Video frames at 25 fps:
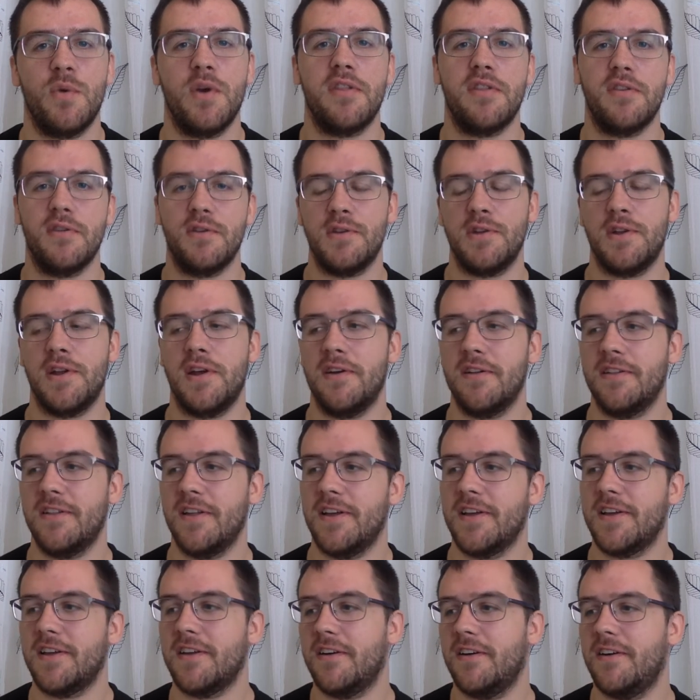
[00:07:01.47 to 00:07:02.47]
with you,
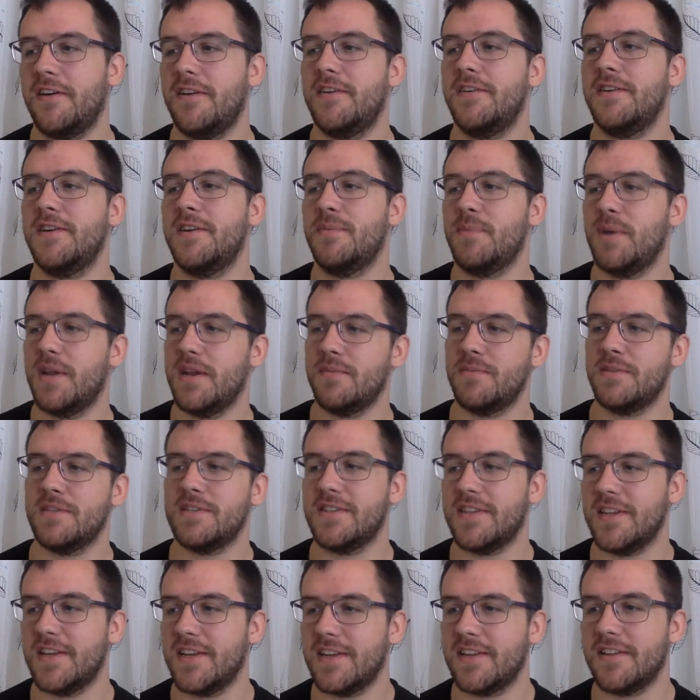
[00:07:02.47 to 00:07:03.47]
like, oh, you made a
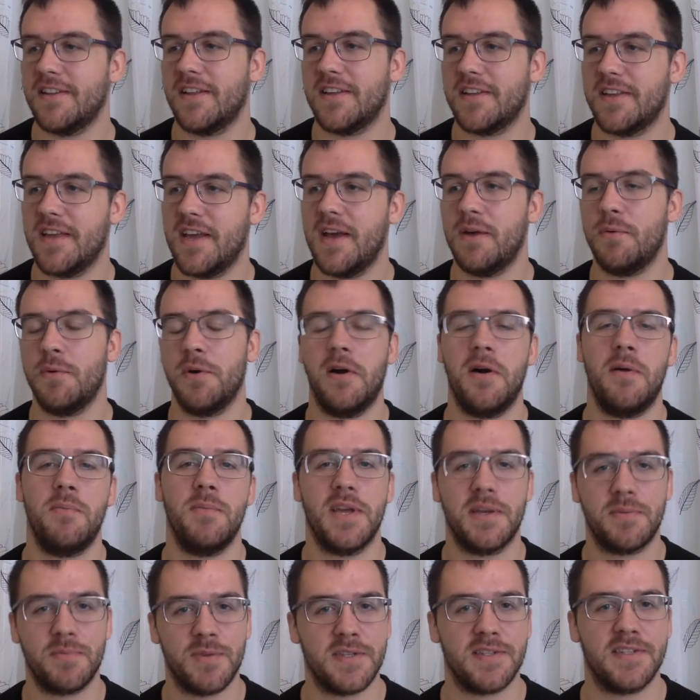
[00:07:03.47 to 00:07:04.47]
mistake. Like, yeah, we all
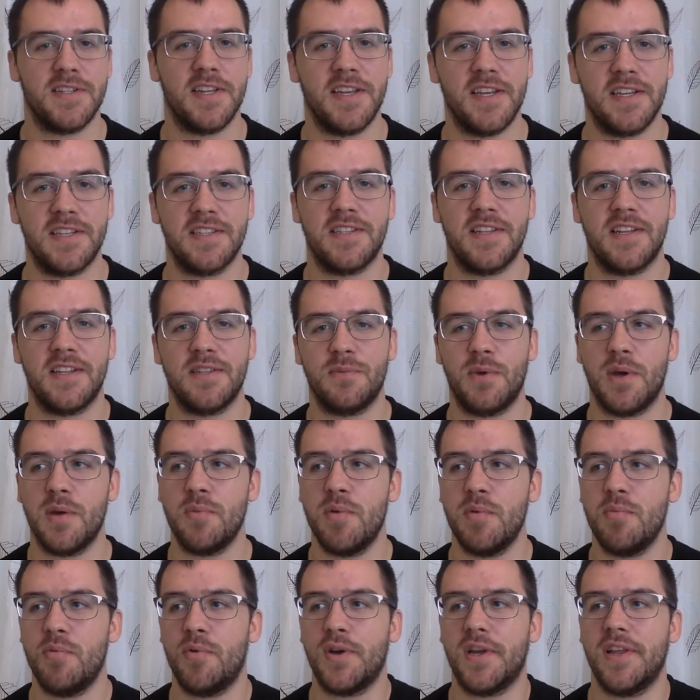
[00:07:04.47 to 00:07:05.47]
make mistakes. That's why
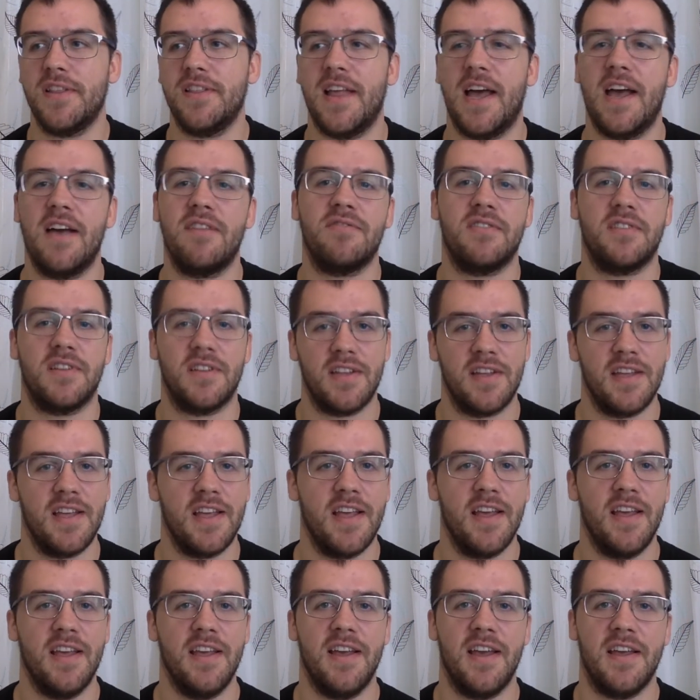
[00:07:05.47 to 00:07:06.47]
people can laugh
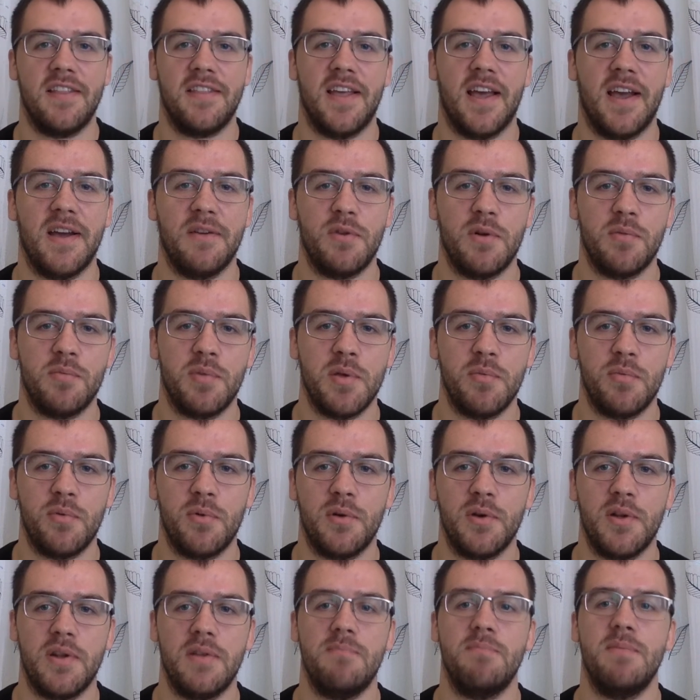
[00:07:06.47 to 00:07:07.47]
at that when
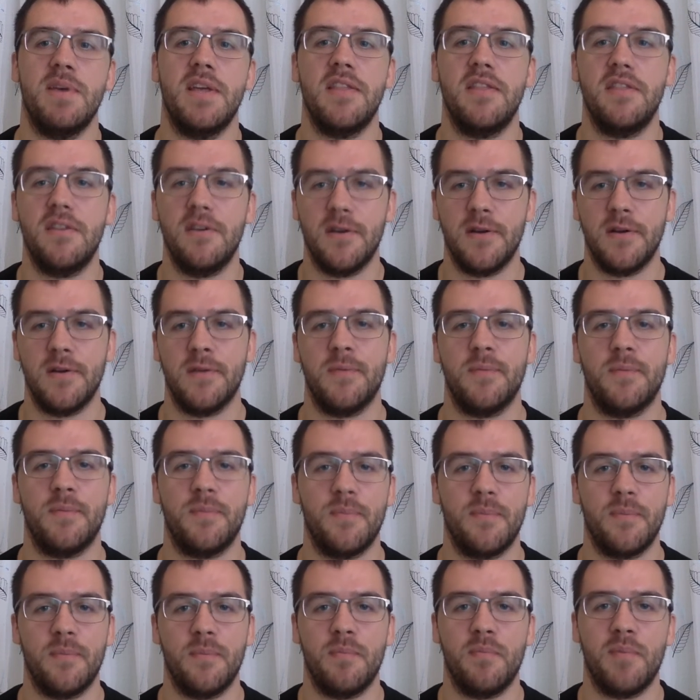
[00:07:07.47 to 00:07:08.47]
people admit their
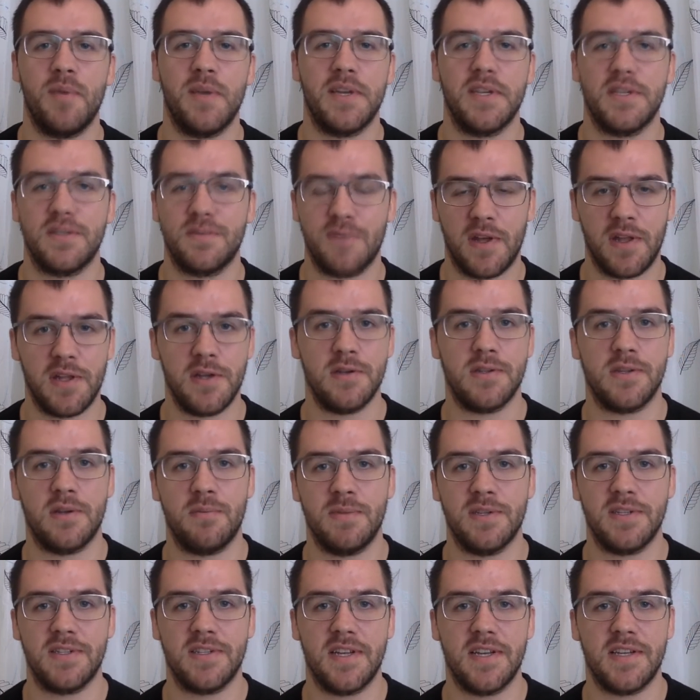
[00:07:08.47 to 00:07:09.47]
biggest failures
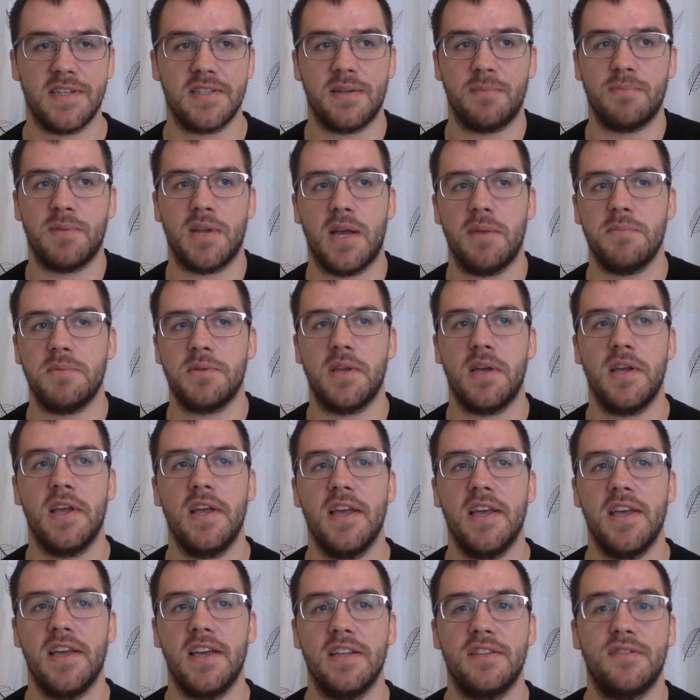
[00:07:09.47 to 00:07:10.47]
and mistakes. Sometimes
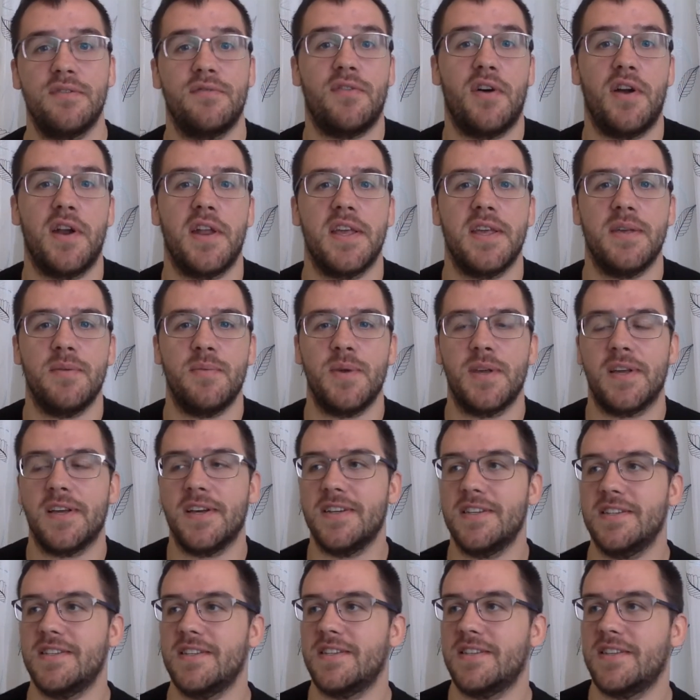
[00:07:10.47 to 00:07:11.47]
it's funny
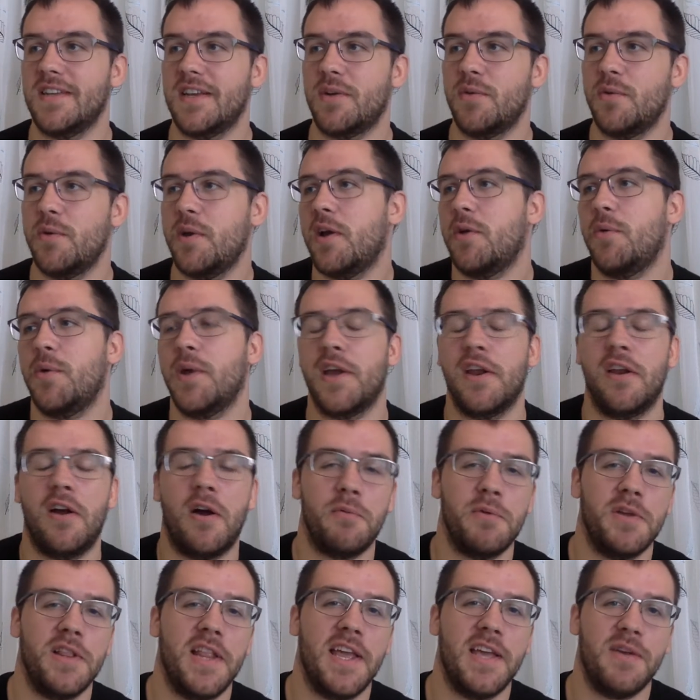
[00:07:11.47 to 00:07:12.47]
because it's like we can
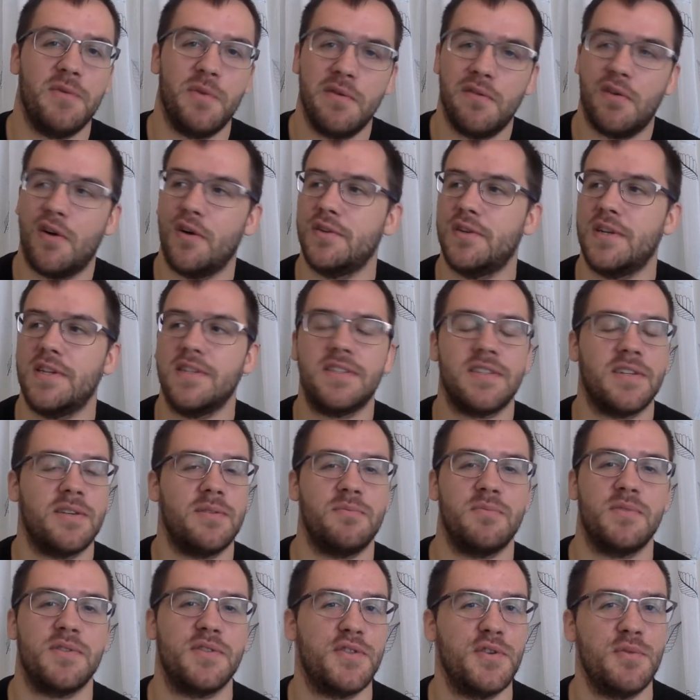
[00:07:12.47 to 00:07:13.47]
all relate. We've all done
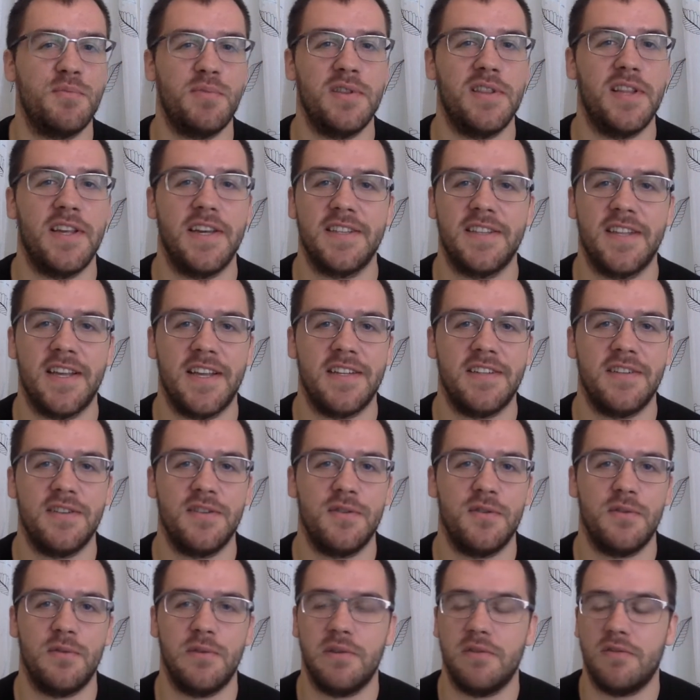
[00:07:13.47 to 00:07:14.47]
something stupid like that
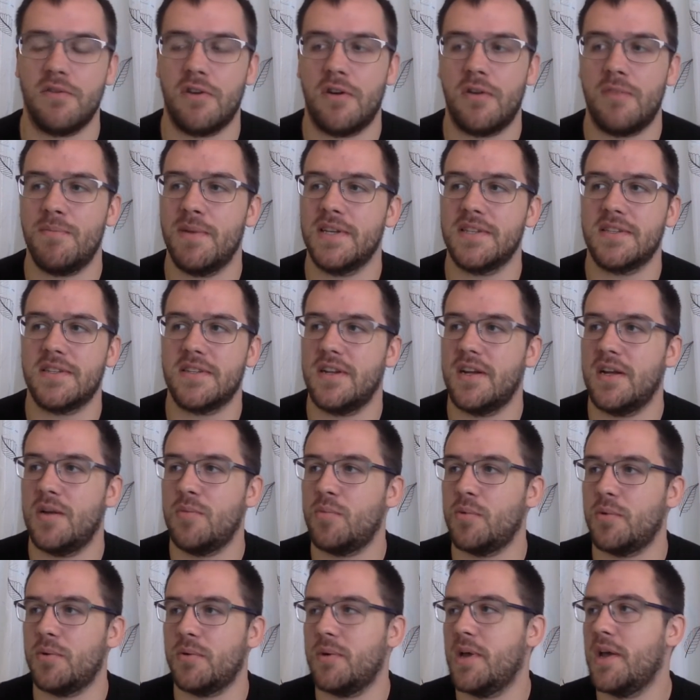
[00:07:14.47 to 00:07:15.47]
too. We've all messed
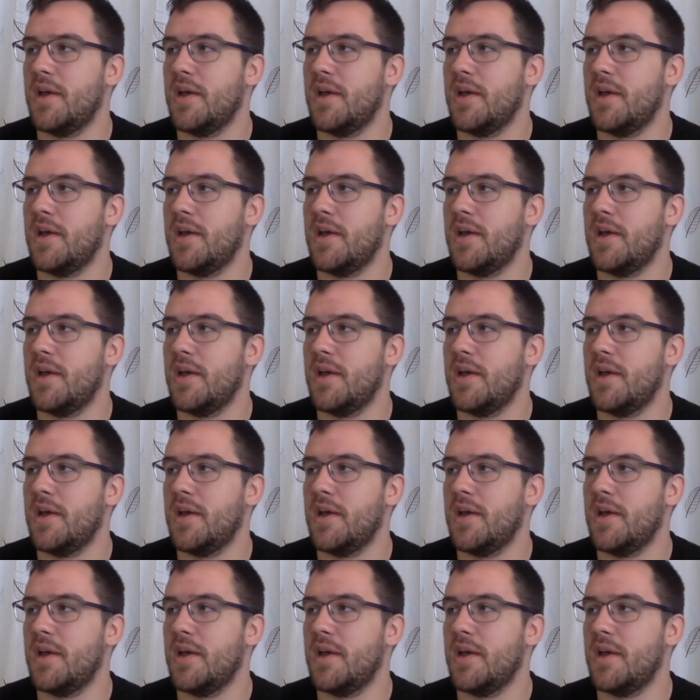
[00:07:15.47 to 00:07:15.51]
up,